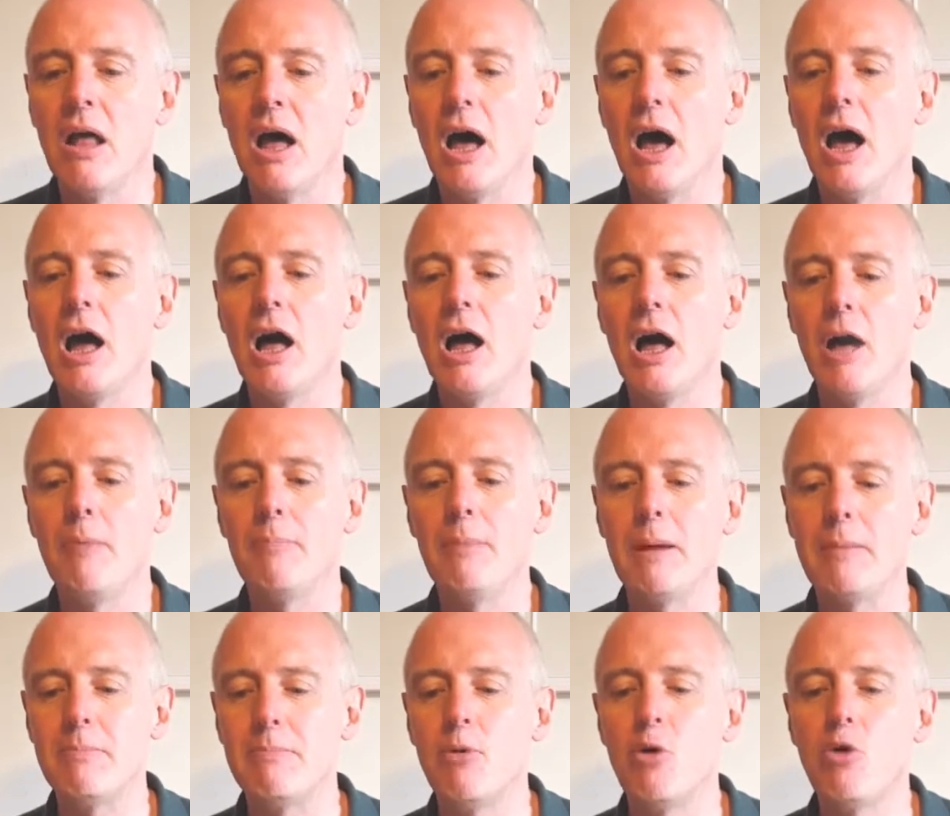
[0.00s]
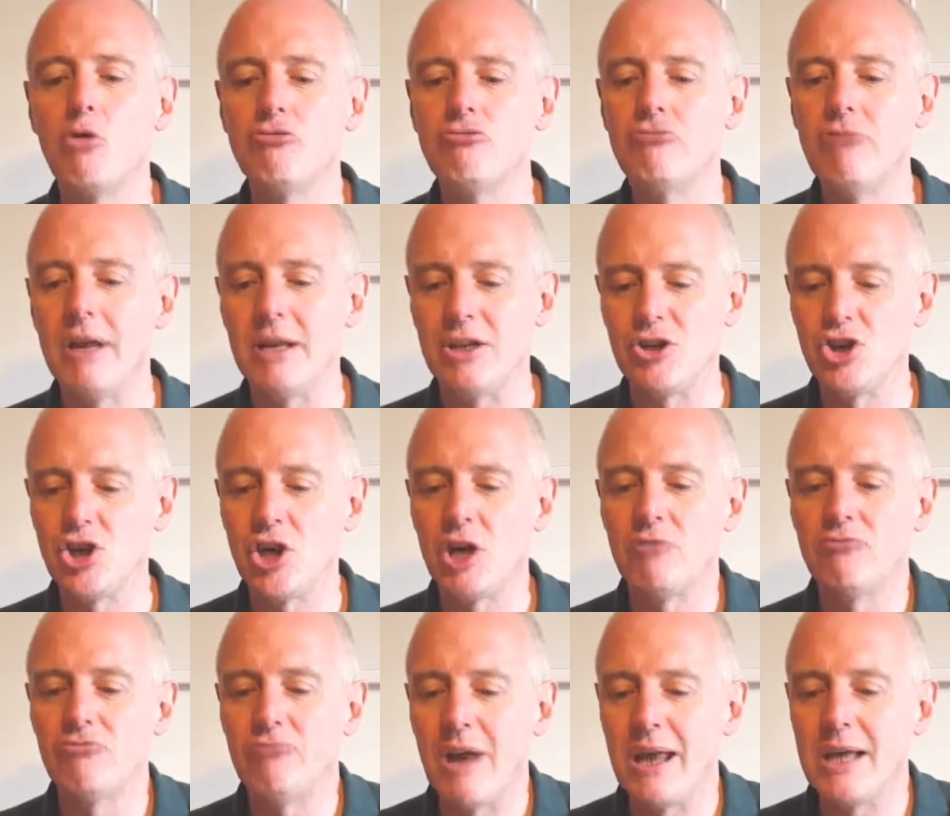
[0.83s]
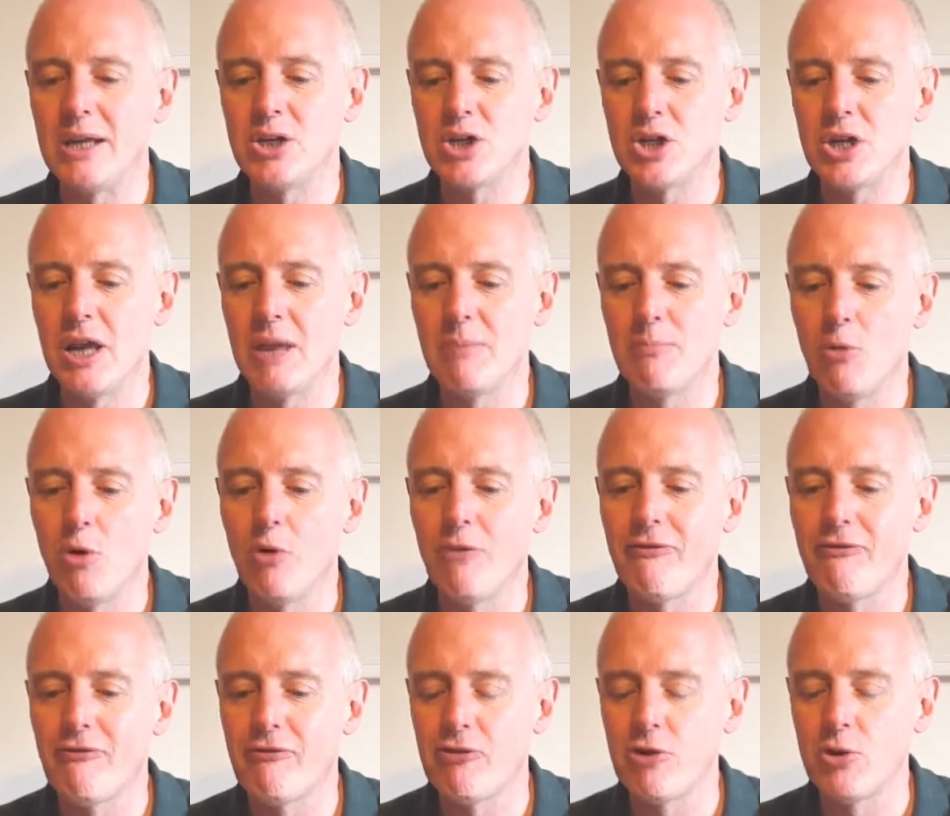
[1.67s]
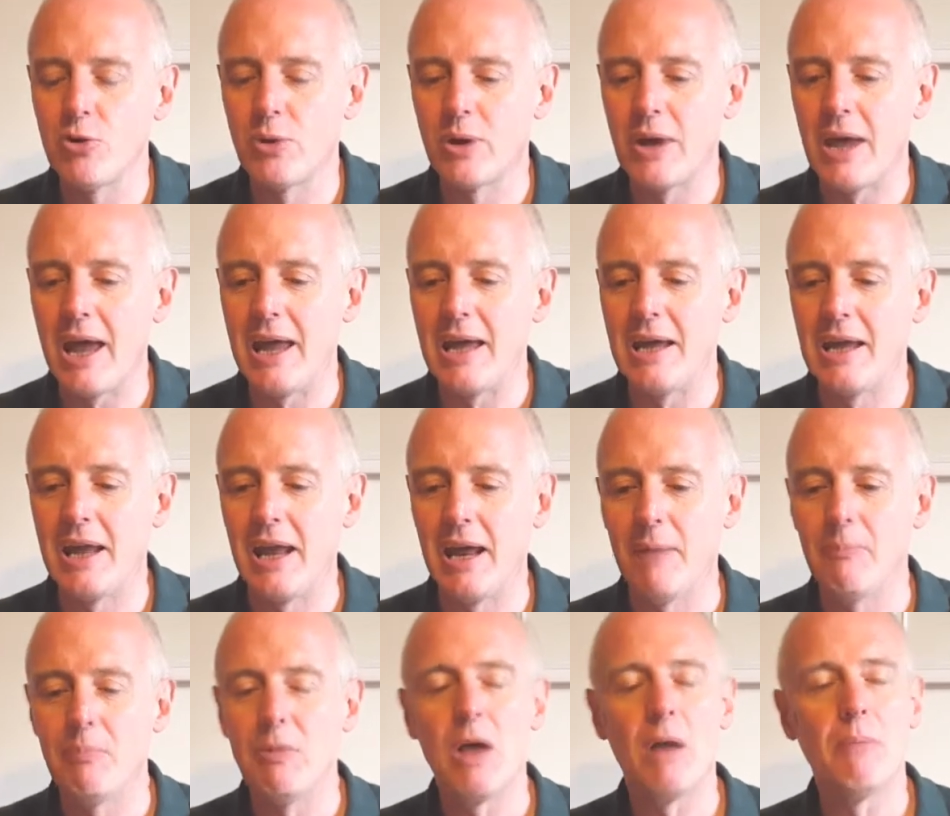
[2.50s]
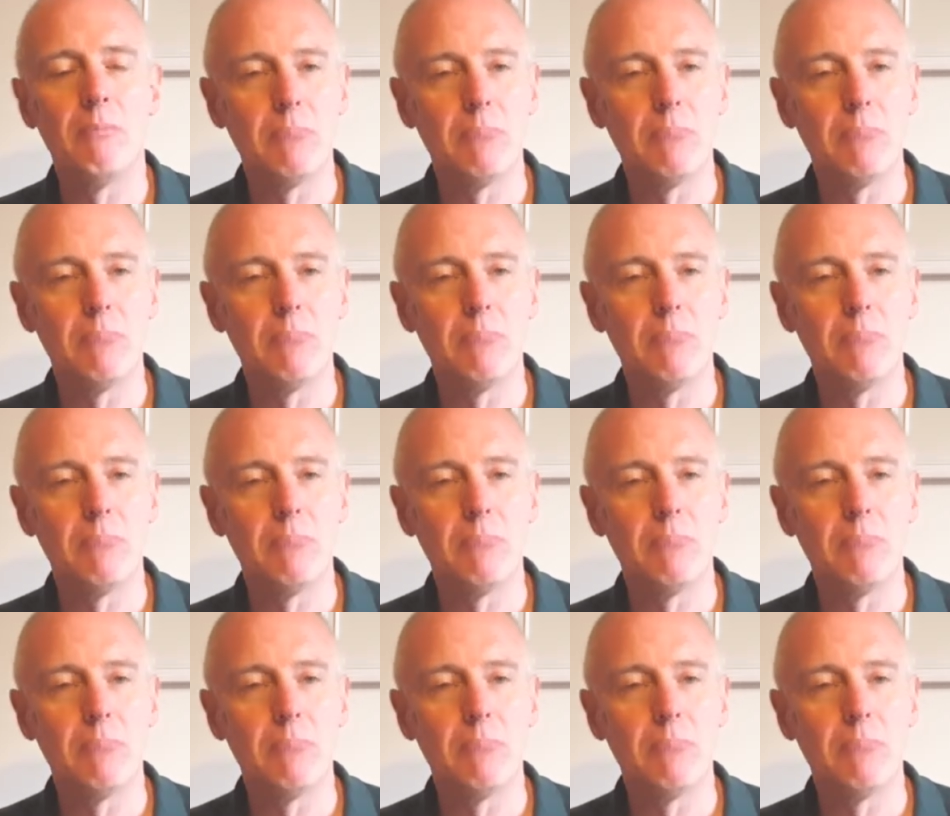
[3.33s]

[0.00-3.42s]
uh, a bit more richer, raisiny, more fruit cakey,